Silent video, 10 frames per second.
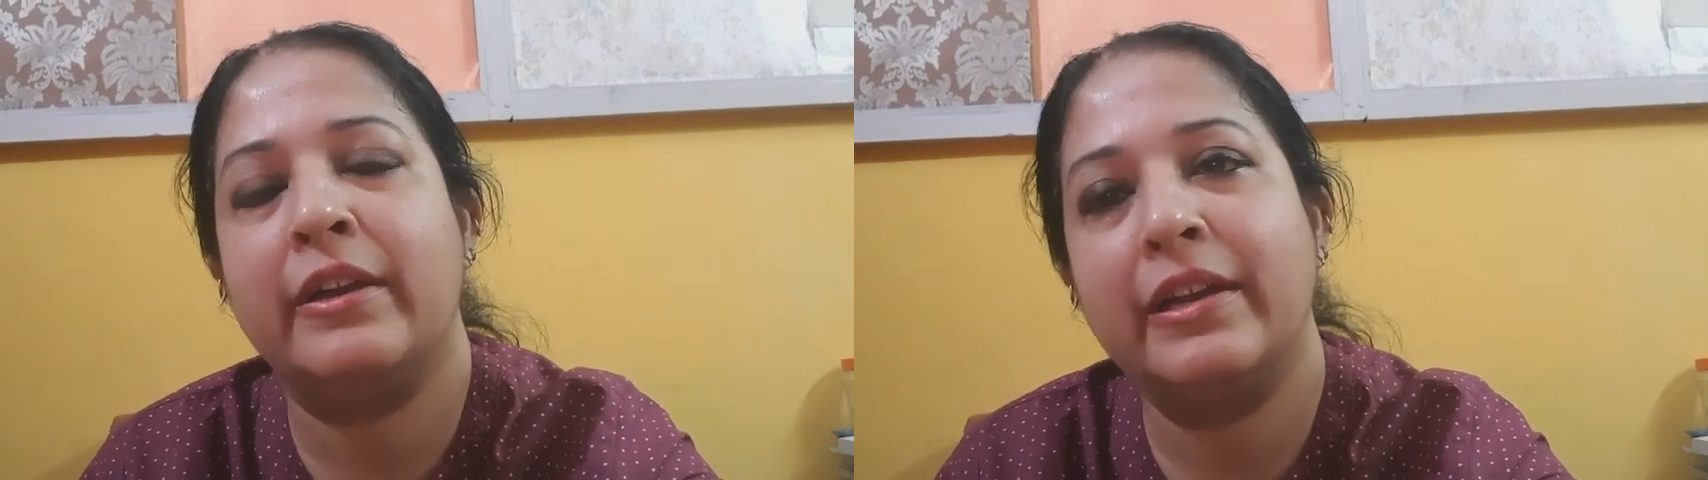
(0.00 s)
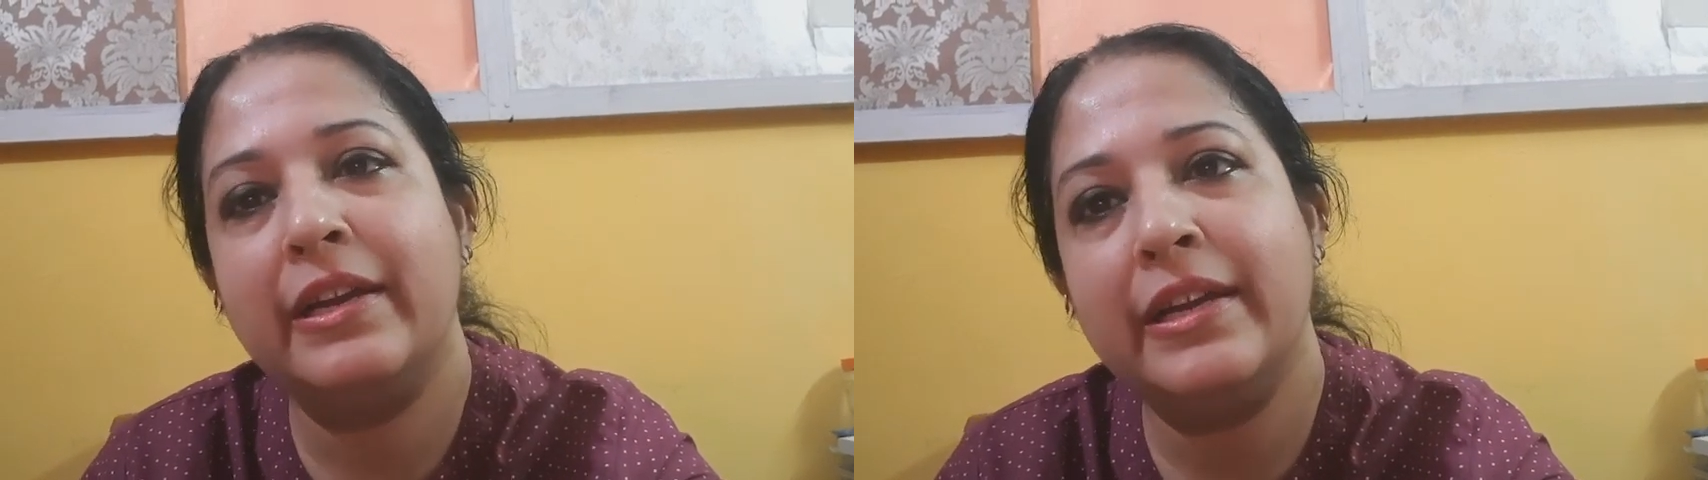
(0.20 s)

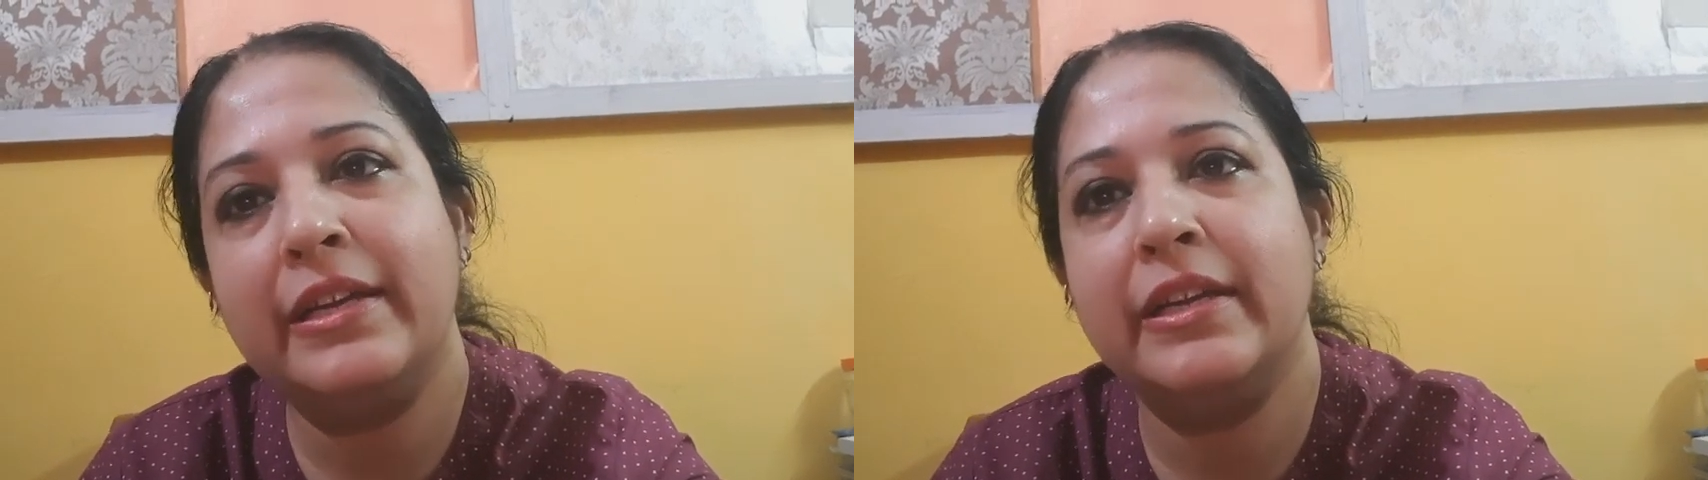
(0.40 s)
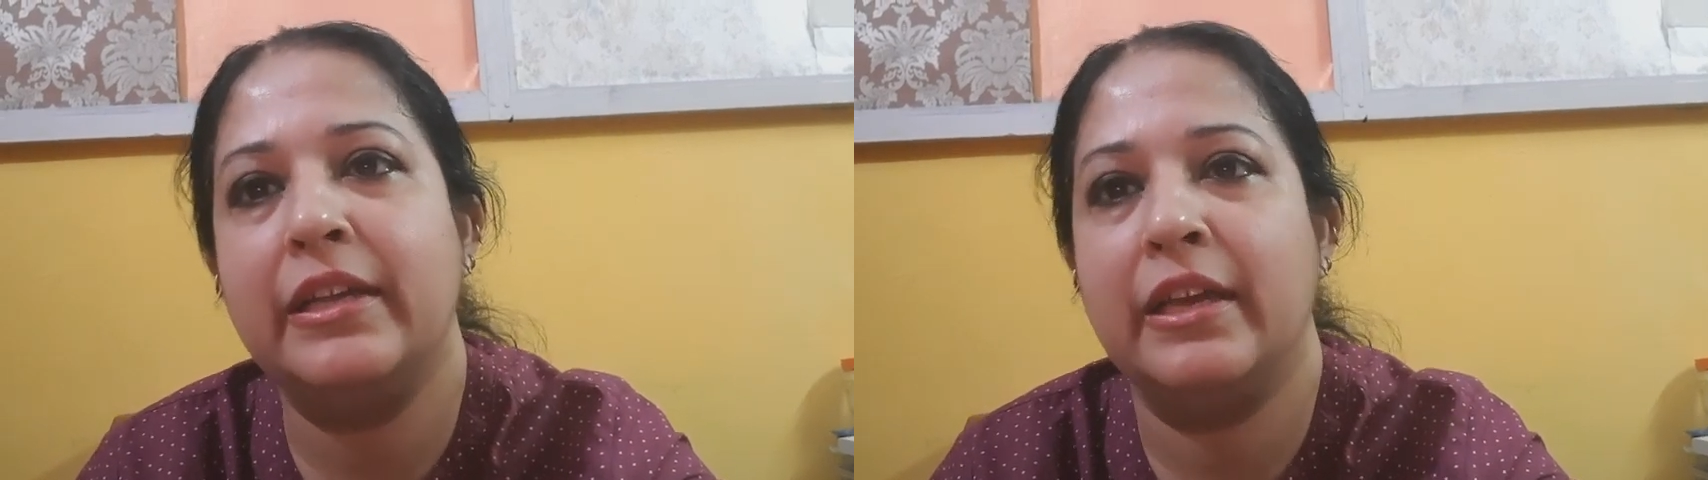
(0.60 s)

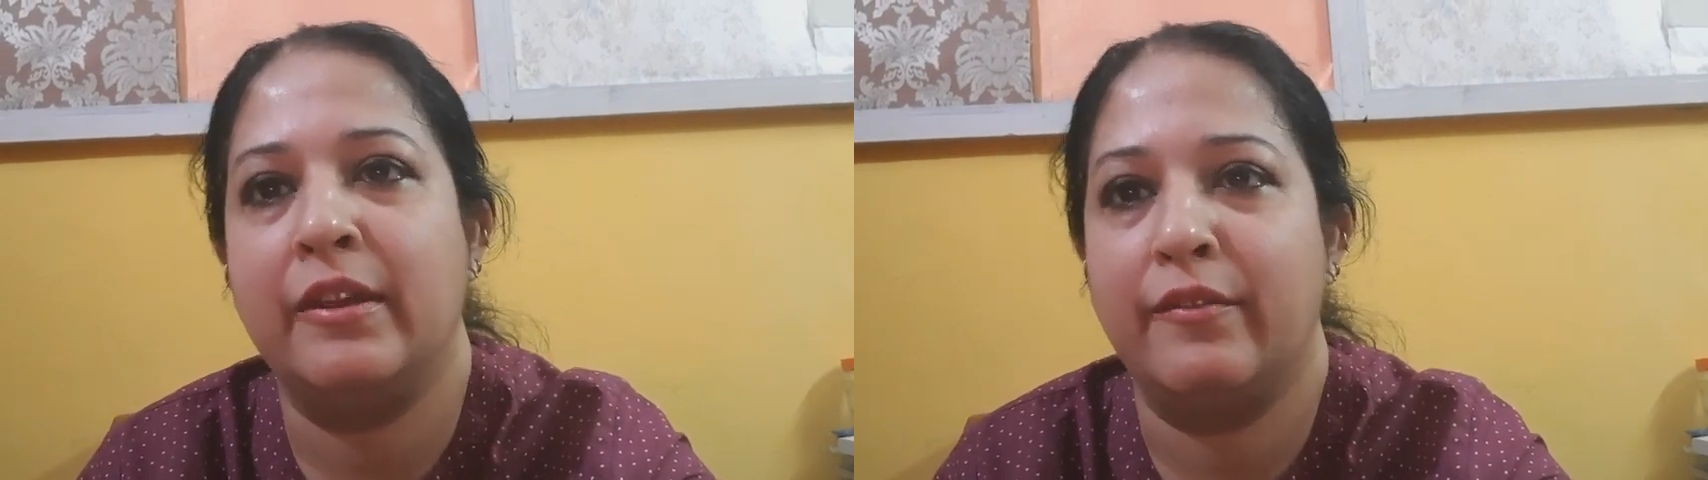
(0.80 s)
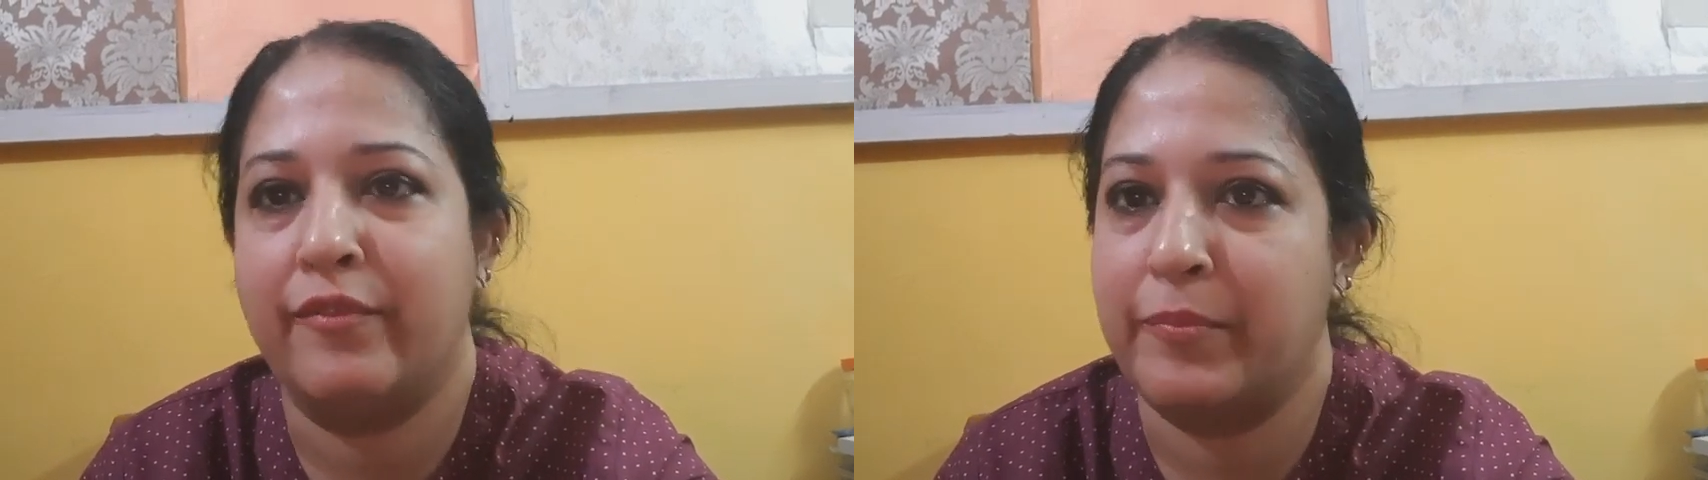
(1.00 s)
related
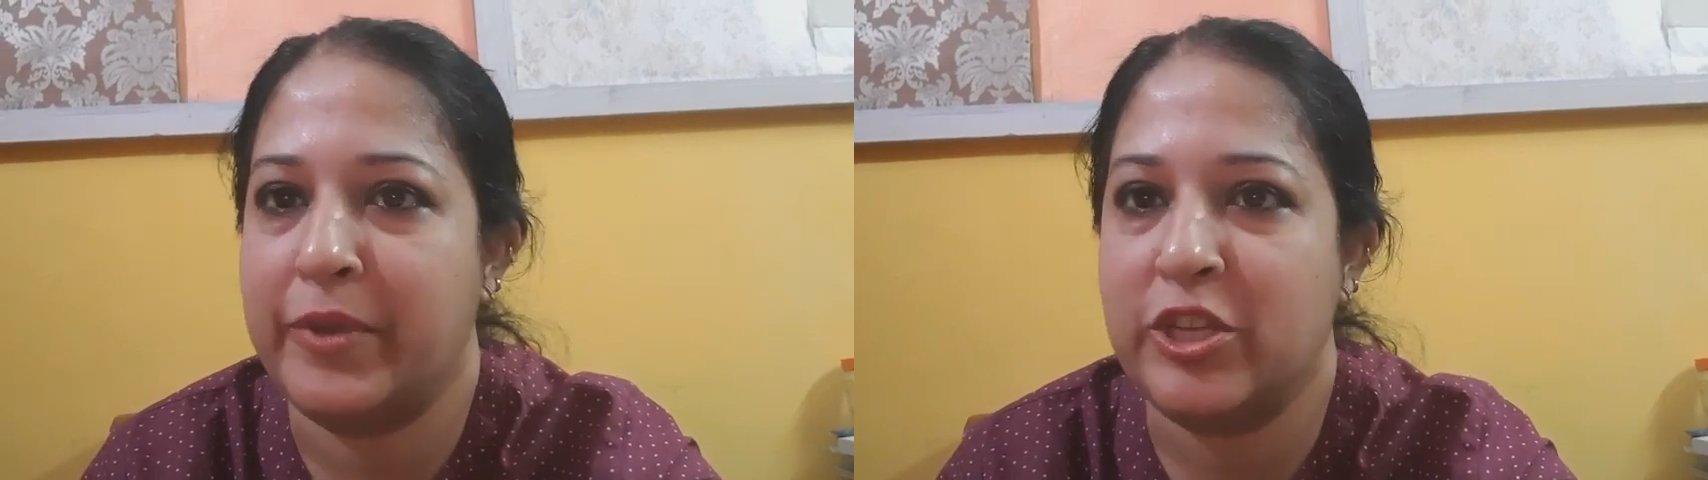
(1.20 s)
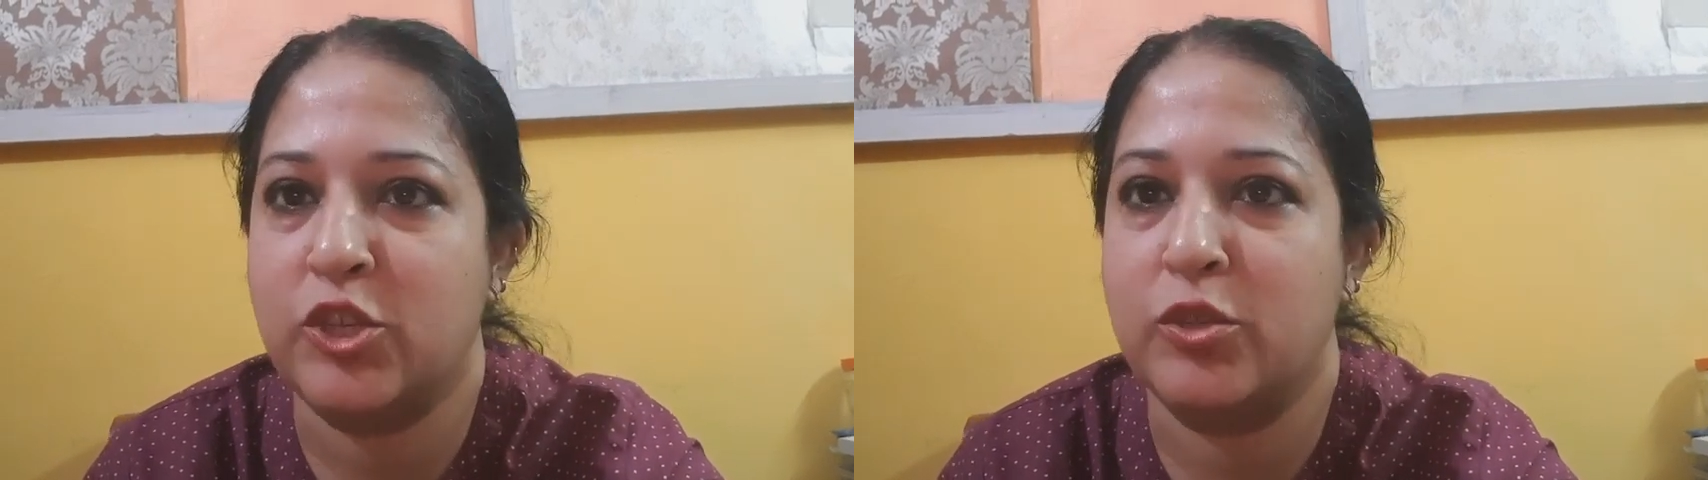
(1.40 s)

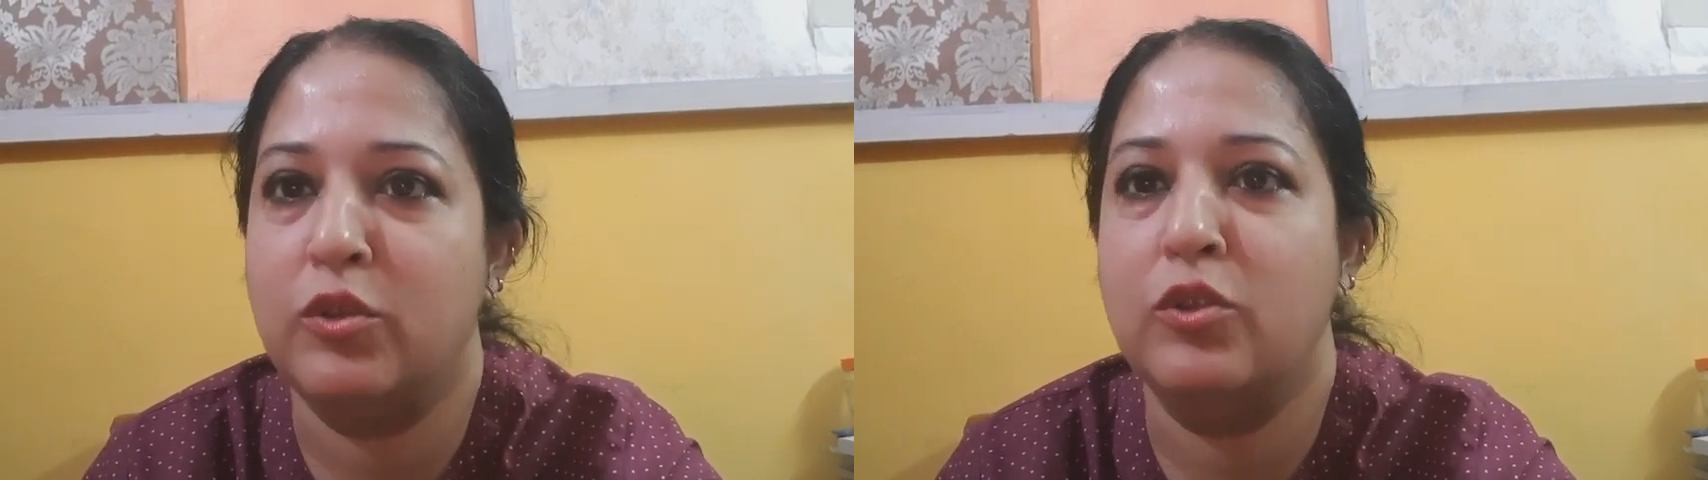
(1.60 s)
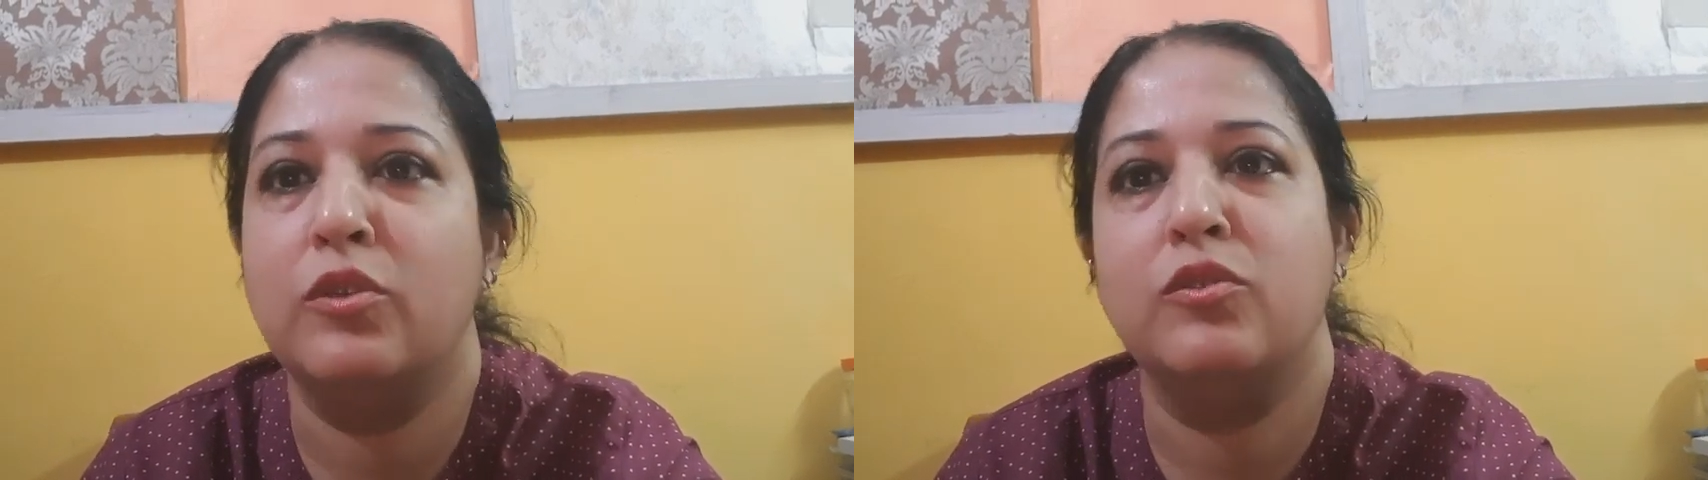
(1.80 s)
information